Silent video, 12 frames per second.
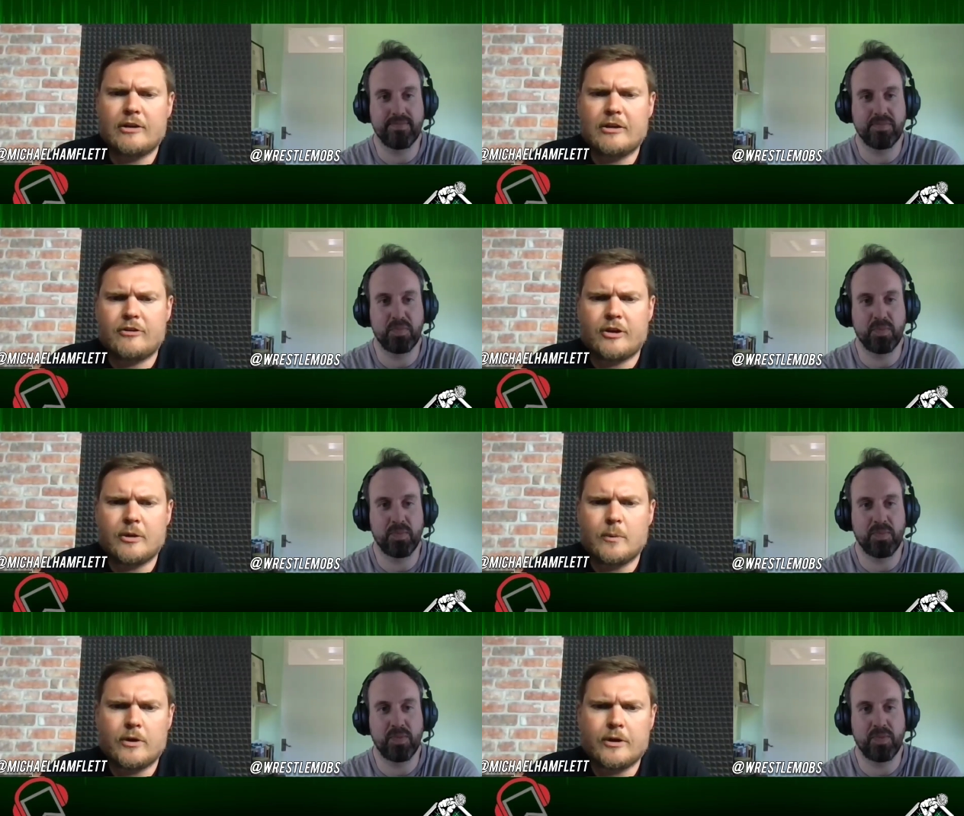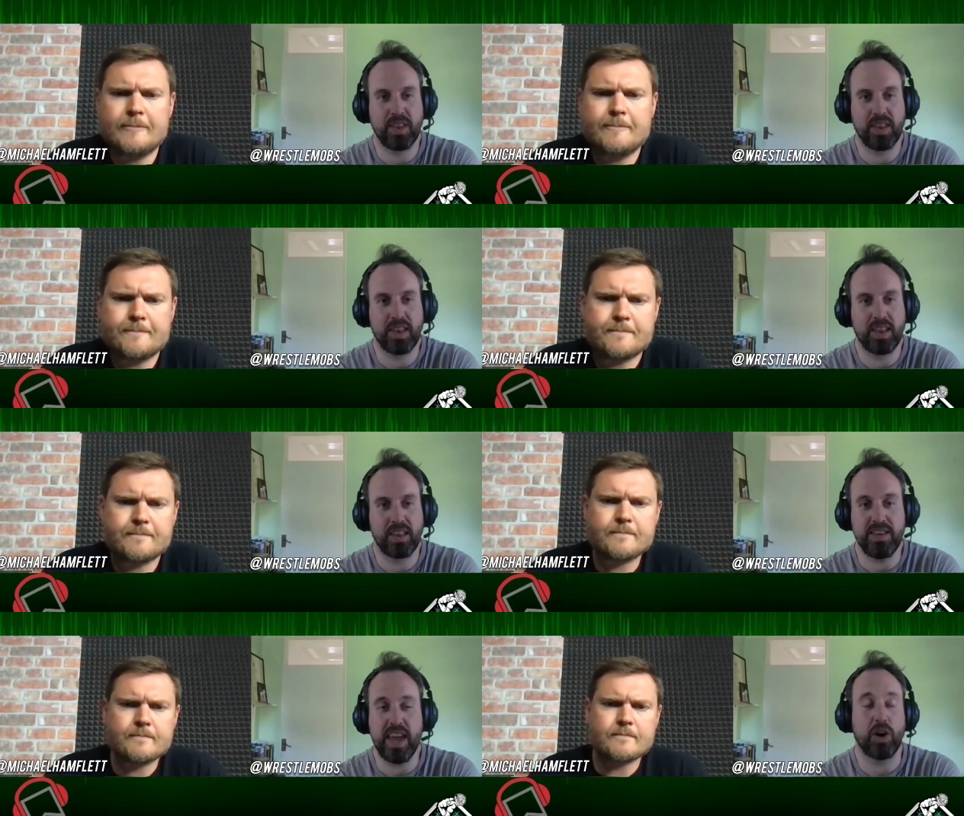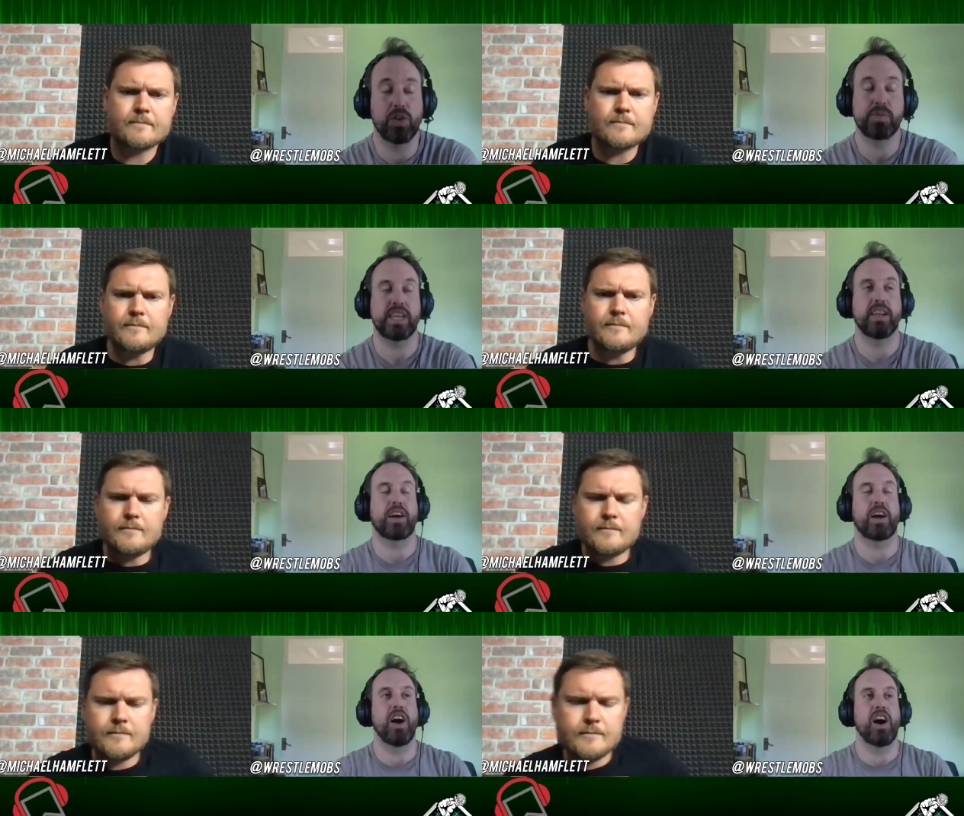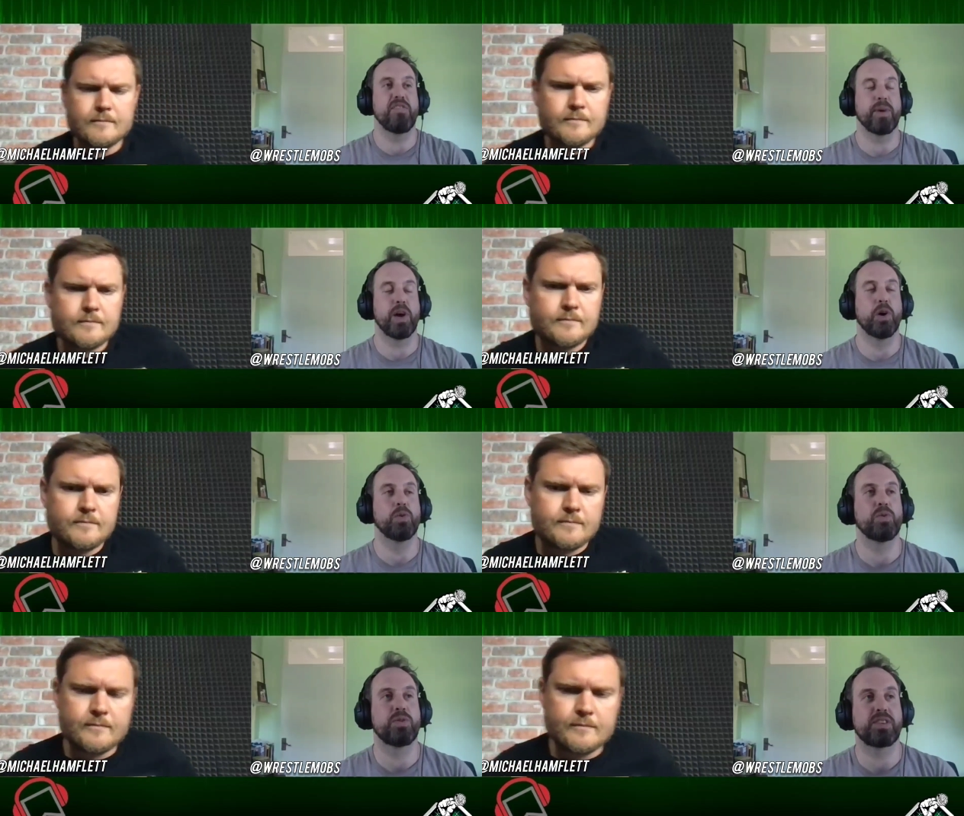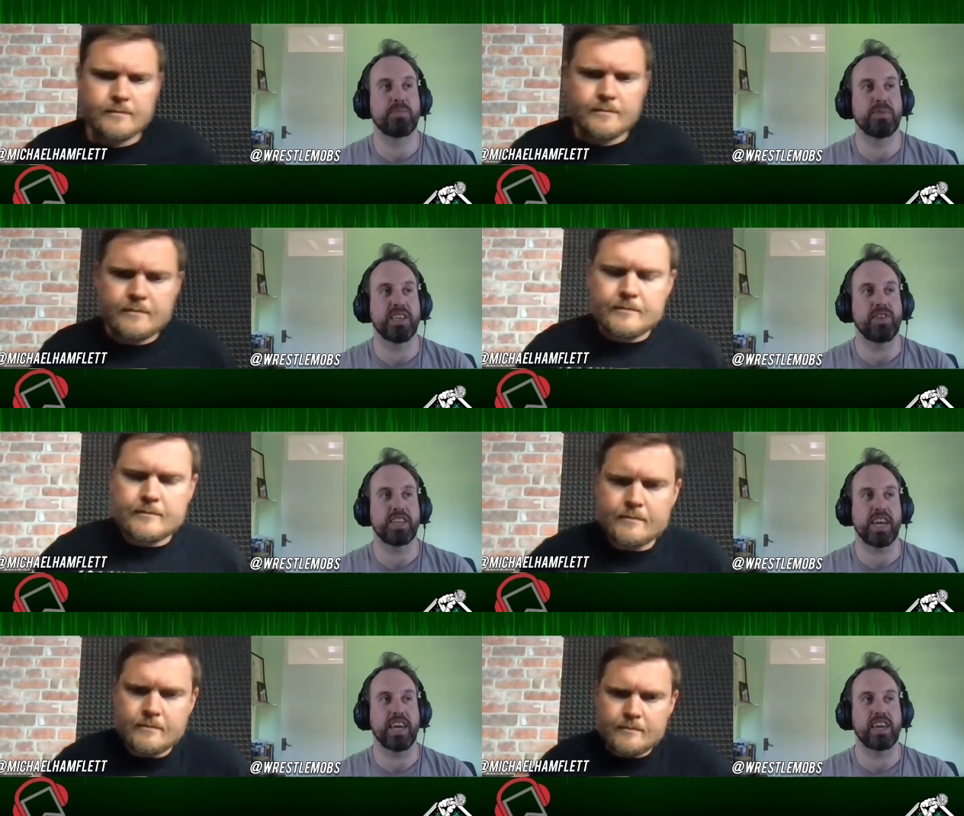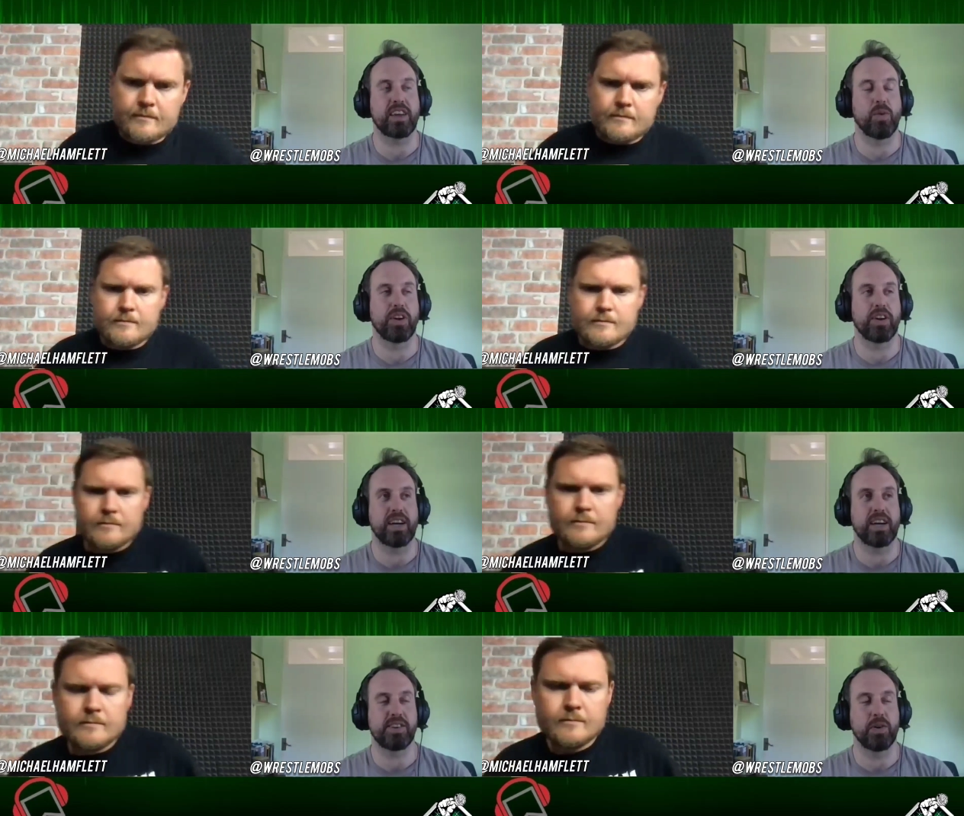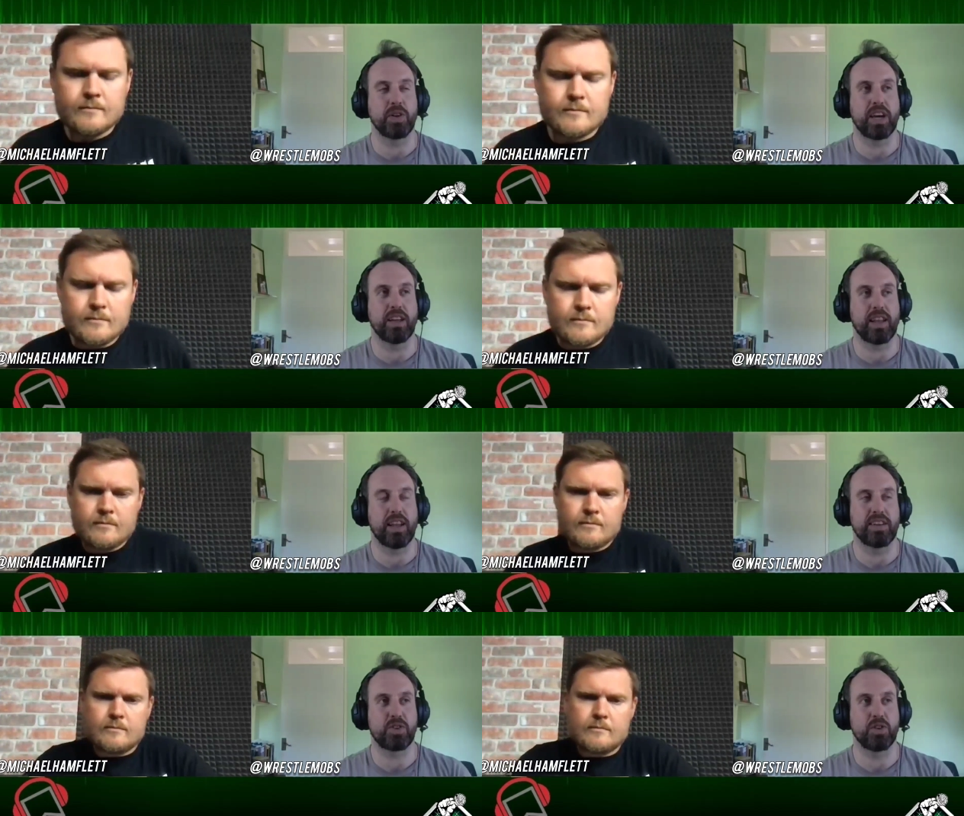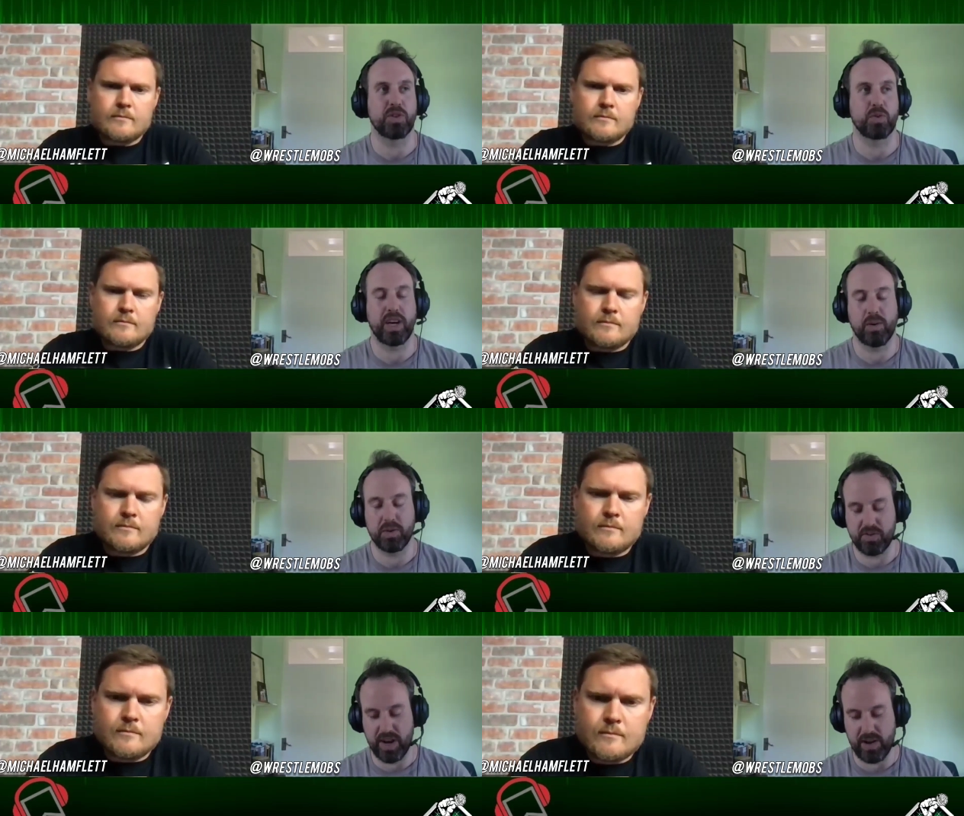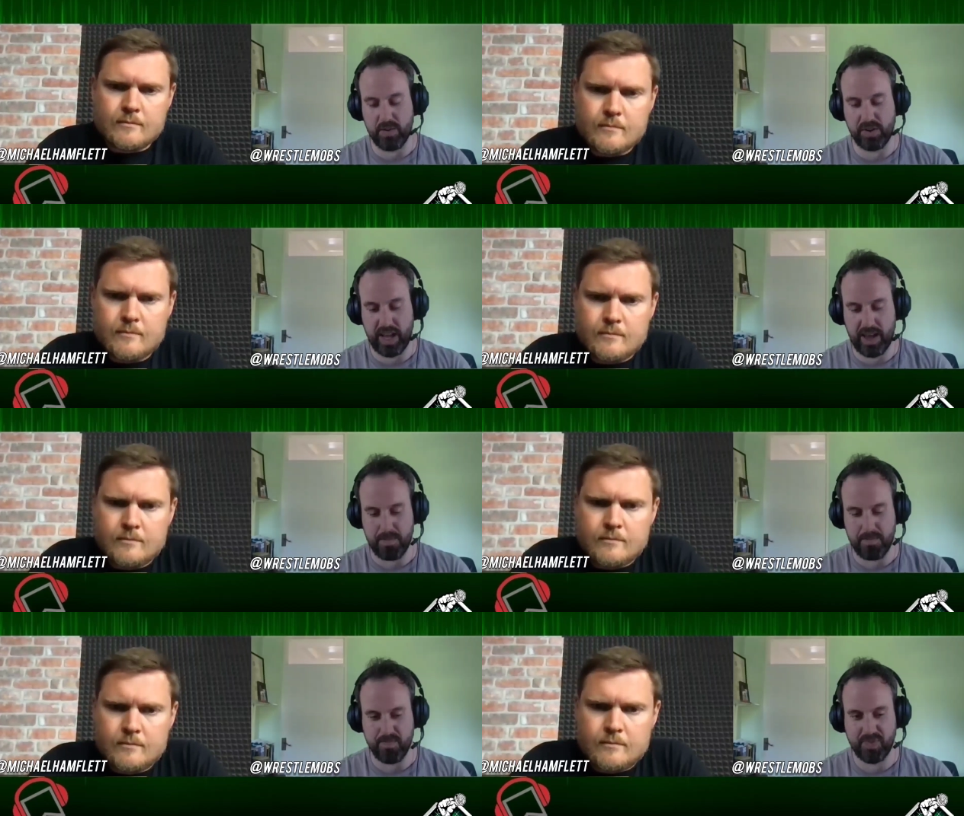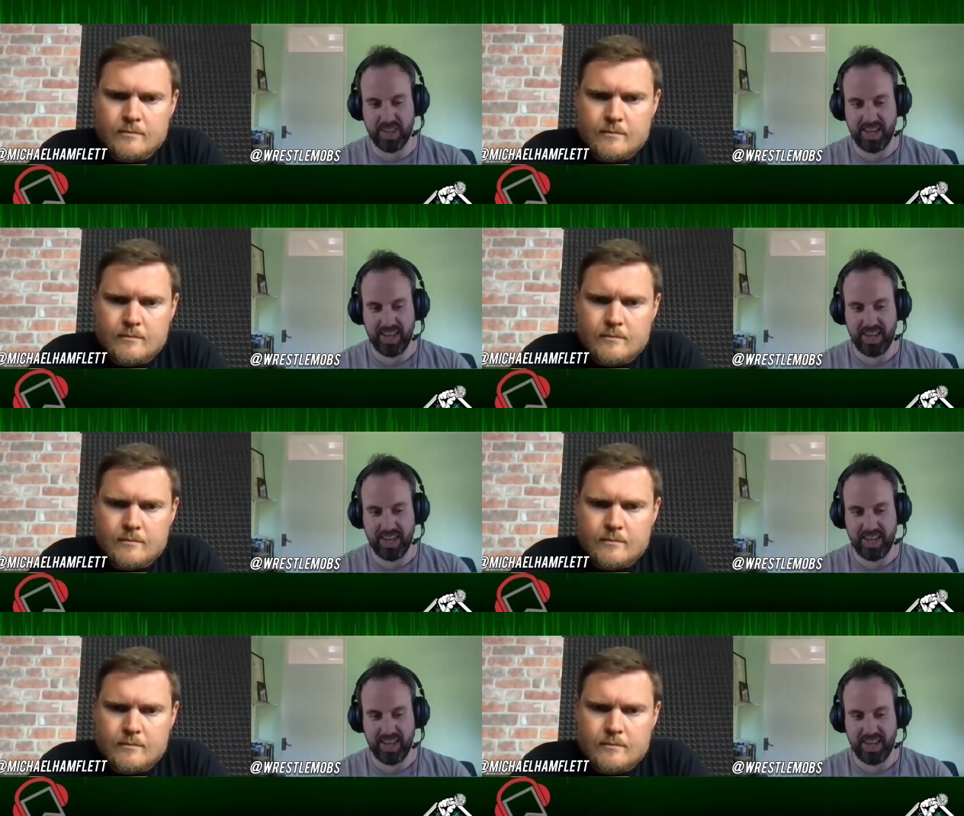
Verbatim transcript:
Speaker 1: on this side of the water.
Speaker 2: Yeah, one hundred percent. Like, I have my own specific take. I wanted to ask Tony Khan the last scrum as well, was around. Um,